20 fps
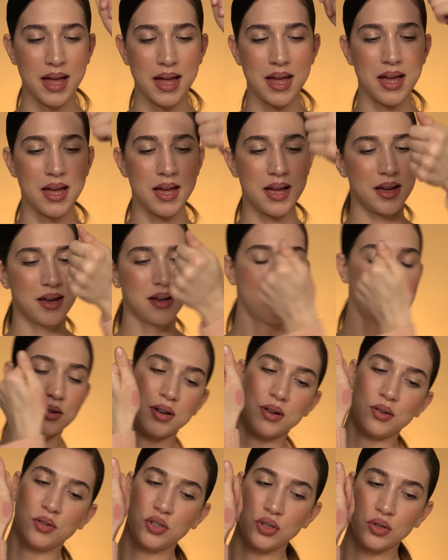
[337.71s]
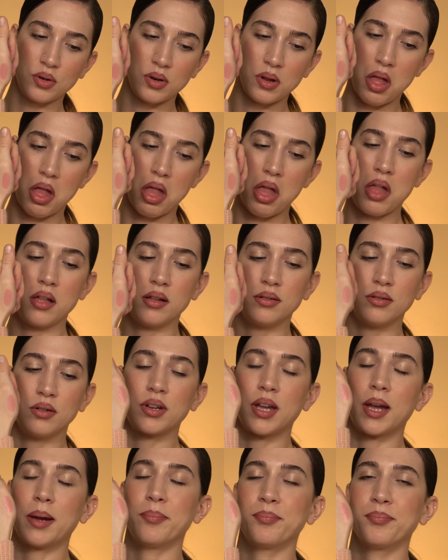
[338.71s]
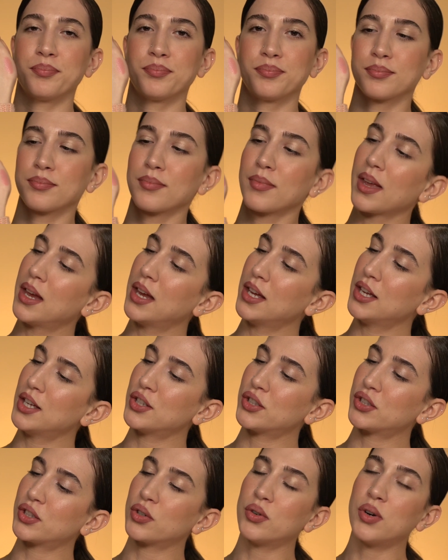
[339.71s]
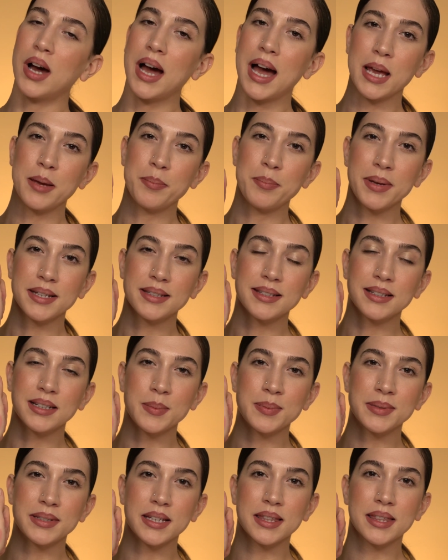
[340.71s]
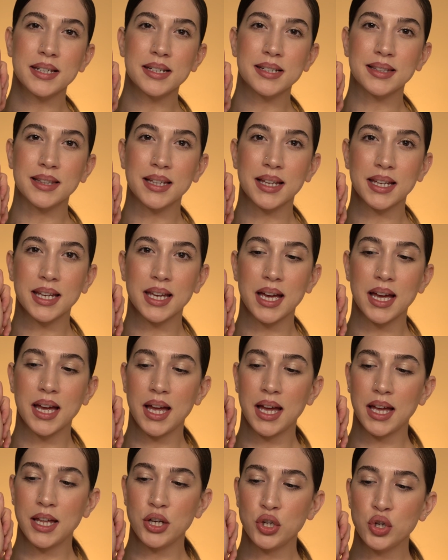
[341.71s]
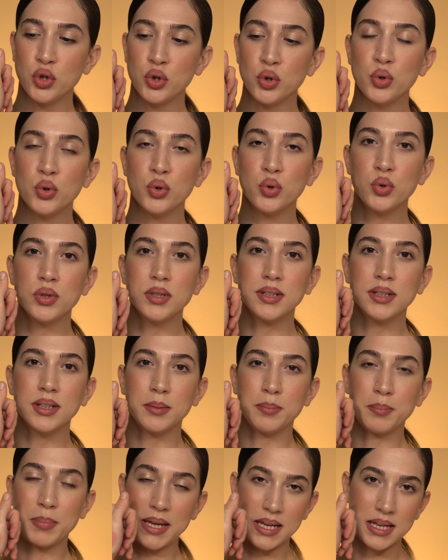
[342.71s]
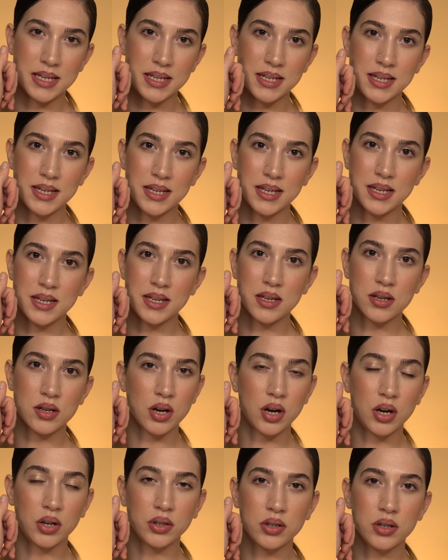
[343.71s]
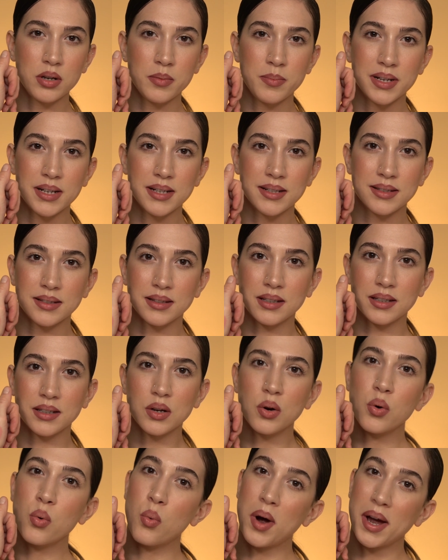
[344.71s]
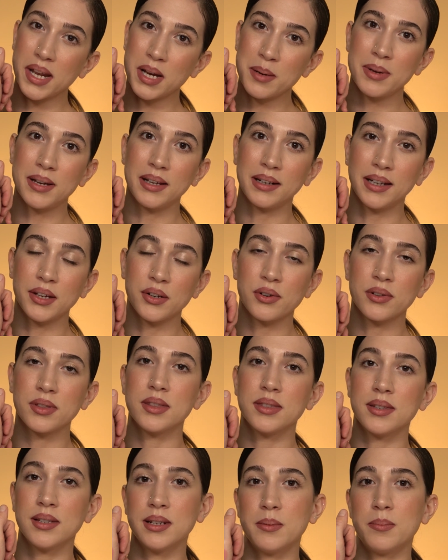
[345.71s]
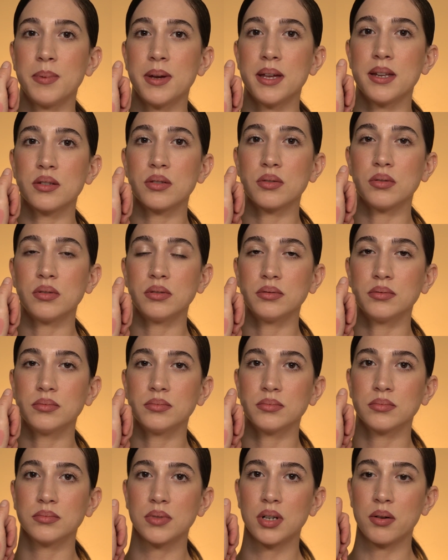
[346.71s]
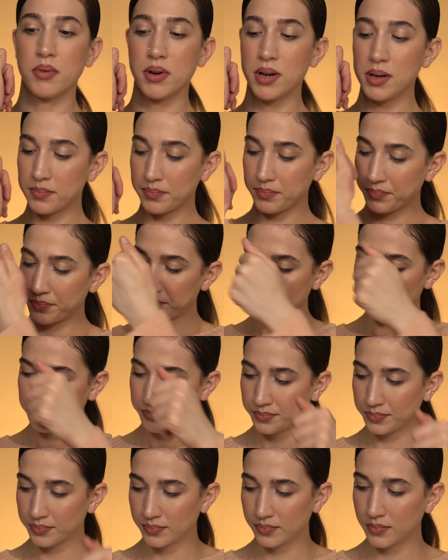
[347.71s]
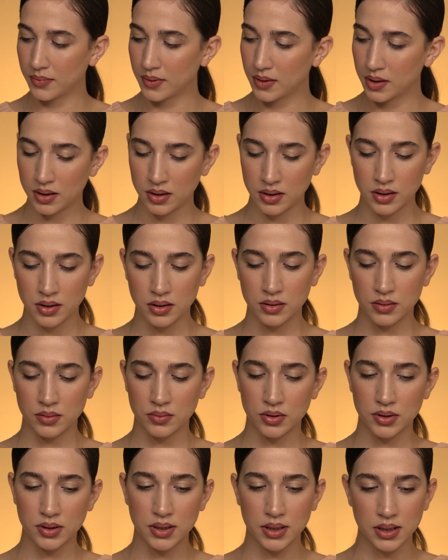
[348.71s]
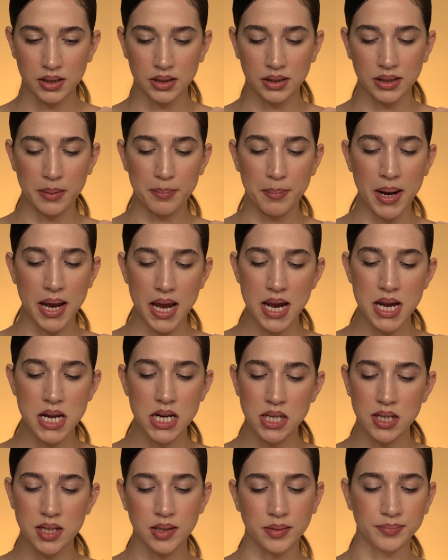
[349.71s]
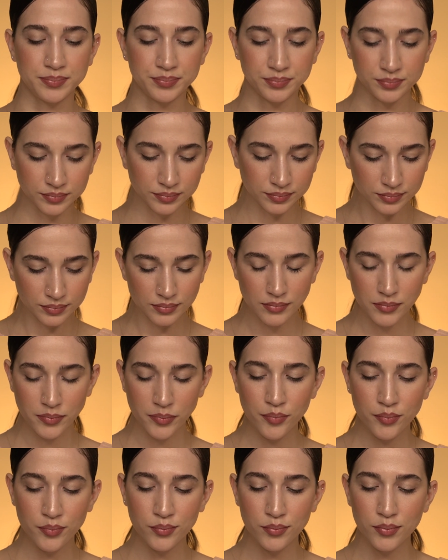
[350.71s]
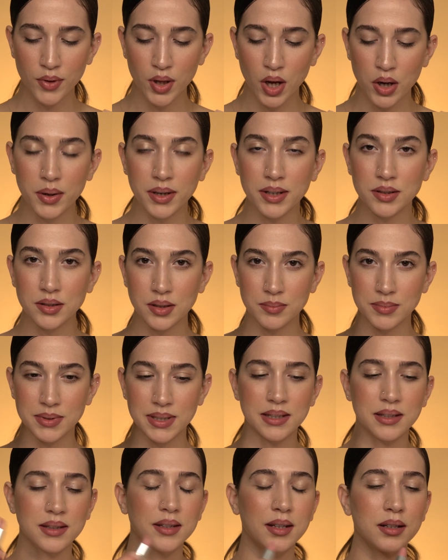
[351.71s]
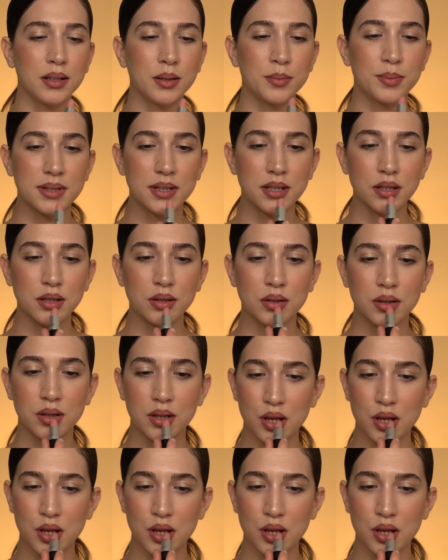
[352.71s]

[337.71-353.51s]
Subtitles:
I'm not sure. Okay. So I picked a lipstick that is like a nude pinky color, but it's like quite a bit lighter than the lip pencil. All right. So I put it in my hands. All right. So I'm taking that lipstick,